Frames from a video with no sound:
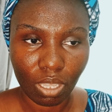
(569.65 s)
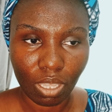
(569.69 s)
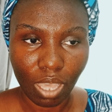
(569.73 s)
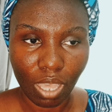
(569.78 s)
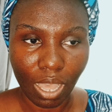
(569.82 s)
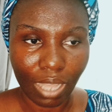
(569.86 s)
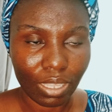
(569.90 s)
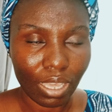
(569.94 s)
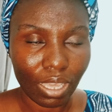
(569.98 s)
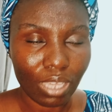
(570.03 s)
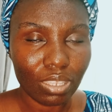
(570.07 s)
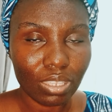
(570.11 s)

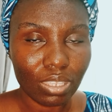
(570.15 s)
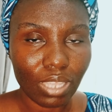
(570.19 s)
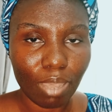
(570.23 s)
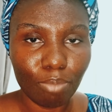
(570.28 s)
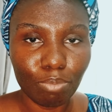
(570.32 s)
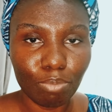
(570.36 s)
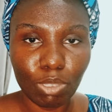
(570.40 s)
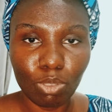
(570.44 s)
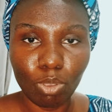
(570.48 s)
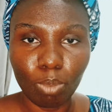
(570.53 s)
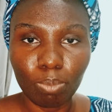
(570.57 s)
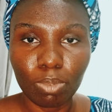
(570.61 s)
And Esther,
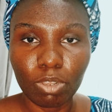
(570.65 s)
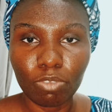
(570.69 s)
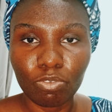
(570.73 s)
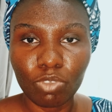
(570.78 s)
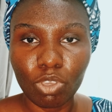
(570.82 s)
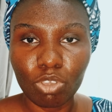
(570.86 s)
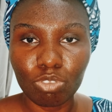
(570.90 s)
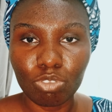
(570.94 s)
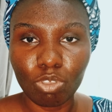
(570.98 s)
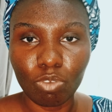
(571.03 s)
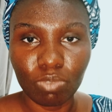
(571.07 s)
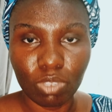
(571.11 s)
being
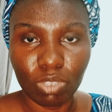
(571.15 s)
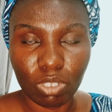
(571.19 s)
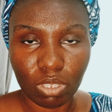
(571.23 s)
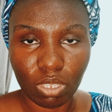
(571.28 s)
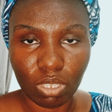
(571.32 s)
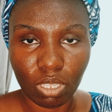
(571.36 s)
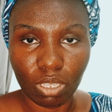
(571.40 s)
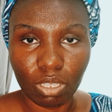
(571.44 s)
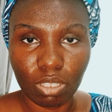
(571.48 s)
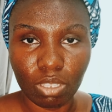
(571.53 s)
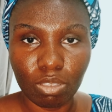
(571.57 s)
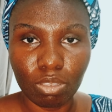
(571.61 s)
oblivious of these
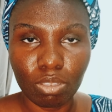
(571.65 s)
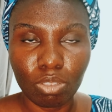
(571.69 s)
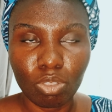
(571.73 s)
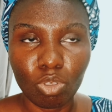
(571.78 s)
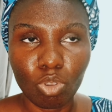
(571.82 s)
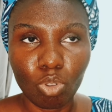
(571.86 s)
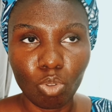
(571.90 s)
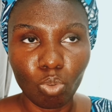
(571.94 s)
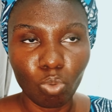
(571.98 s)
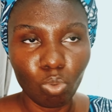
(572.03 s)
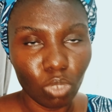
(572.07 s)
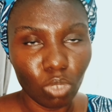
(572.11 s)
things,
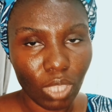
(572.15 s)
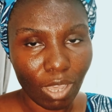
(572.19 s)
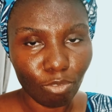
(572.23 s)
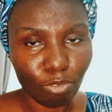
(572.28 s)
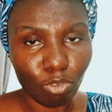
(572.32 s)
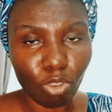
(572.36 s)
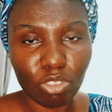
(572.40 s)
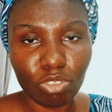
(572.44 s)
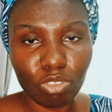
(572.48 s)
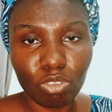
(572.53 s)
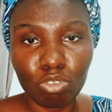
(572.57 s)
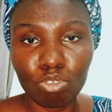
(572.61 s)
would have
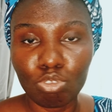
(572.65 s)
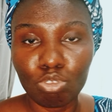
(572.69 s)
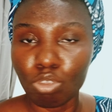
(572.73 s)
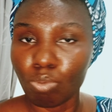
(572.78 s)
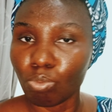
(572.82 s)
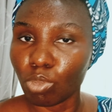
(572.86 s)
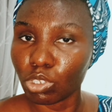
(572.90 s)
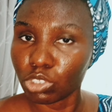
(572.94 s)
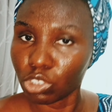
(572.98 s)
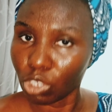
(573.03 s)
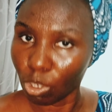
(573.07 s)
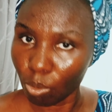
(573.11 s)
gotten so
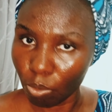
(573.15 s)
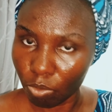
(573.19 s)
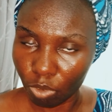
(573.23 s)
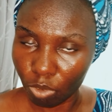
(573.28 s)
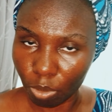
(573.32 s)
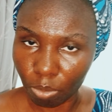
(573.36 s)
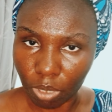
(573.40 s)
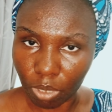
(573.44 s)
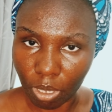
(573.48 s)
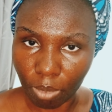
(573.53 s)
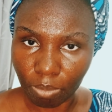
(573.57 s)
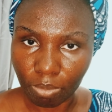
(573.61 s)
much help
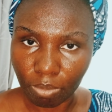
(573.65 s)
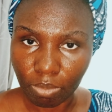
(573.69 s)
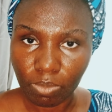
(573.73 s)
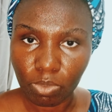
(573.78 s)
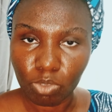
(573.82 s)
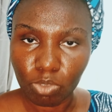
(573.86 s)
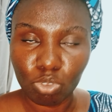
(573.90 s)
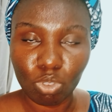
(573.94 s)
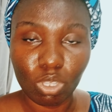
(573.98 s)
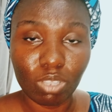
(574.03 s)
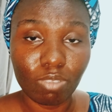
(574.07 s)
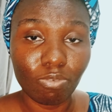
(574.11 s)
from them.
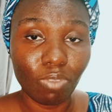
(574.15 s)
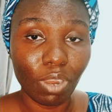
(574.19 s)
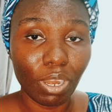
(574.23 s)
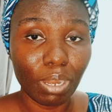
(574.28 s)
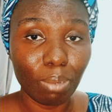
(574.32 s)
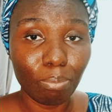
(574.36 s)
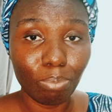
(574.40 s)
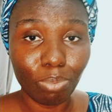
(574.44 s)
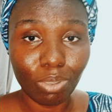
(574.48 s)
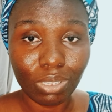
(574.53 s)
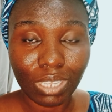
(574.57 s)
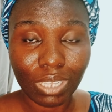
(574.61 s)
So it's very
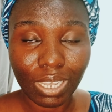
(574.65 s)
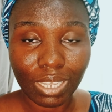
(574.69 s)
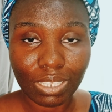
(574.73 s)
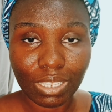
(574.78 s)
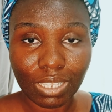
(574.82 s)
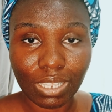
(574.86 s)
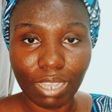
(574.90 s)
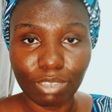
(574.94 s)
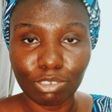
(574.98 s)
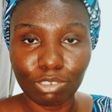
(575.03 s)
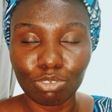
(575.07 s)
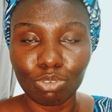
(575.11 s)
important
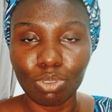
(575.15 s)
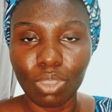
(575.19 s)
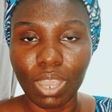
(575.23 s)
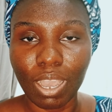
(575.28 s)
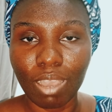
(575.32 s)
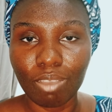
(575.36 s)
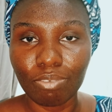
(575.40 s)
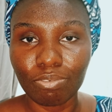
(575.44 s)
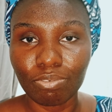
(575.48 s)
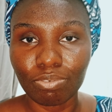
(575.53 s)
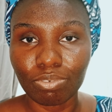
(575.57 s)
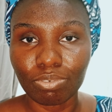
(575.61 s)
that you
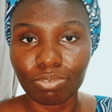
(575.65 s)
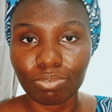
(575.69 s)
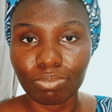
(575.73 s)
have